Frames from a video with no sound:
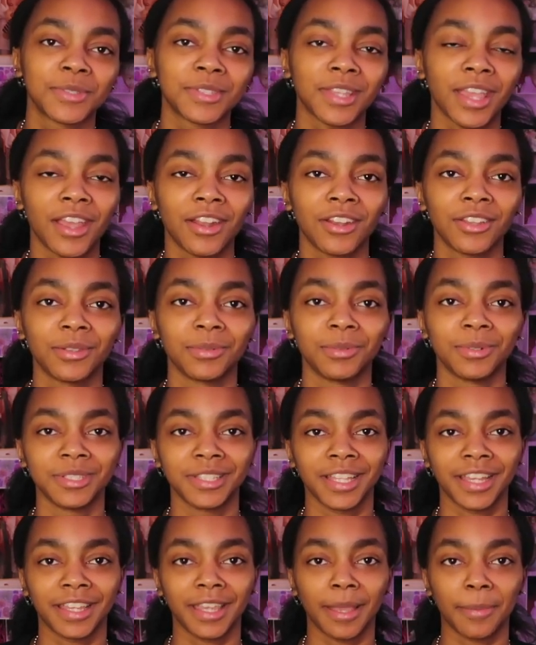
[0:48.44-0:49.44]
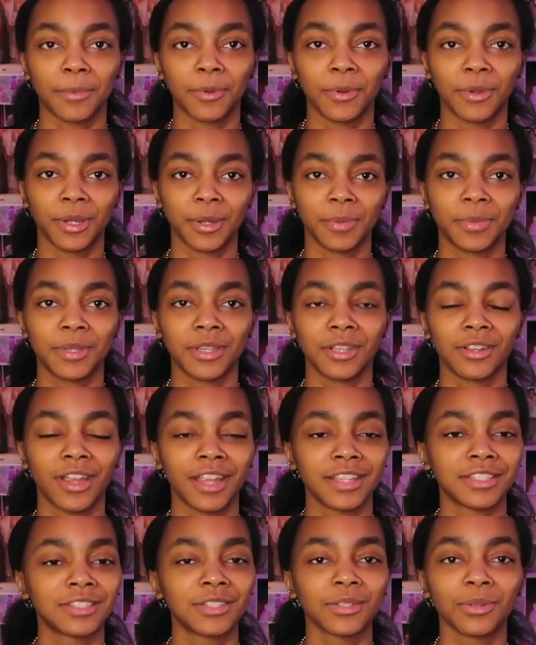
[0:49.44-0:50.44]
I was tired of the one that kept going up here.
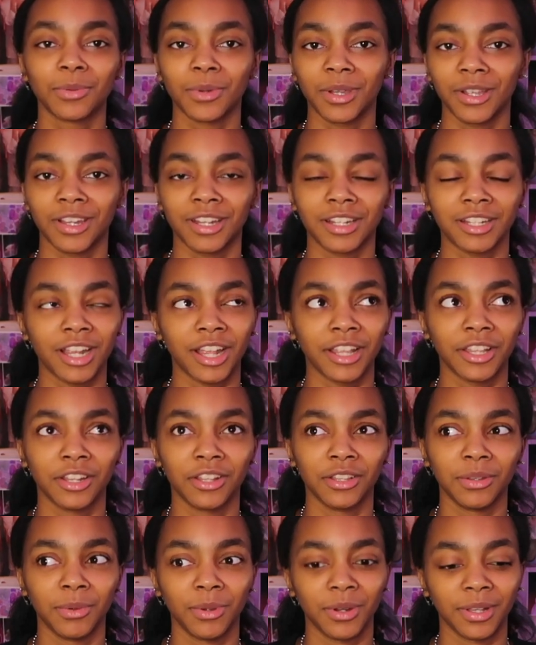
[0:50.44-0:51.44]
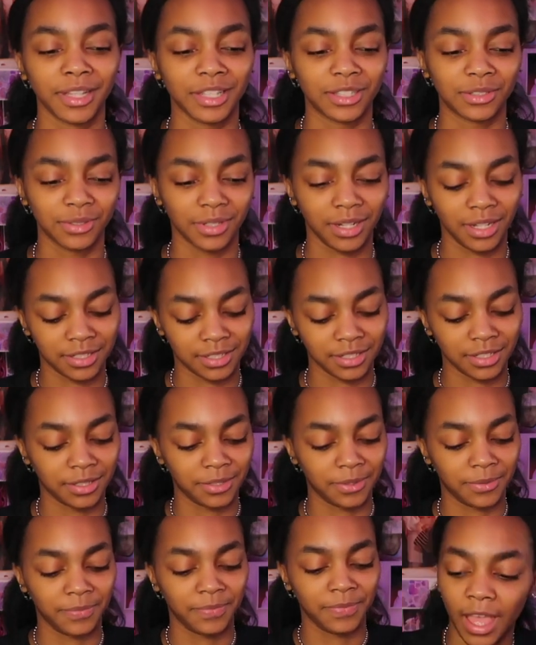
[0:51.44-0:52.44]
I still wear it. I literally wore it like 3 days
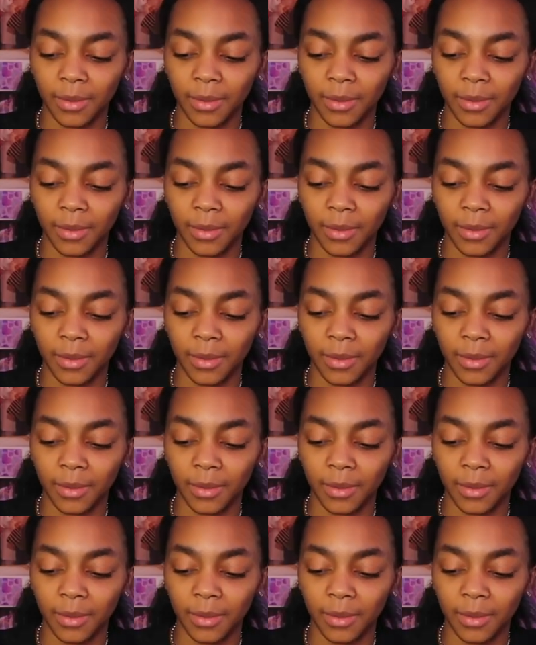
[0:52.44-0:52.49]
ago.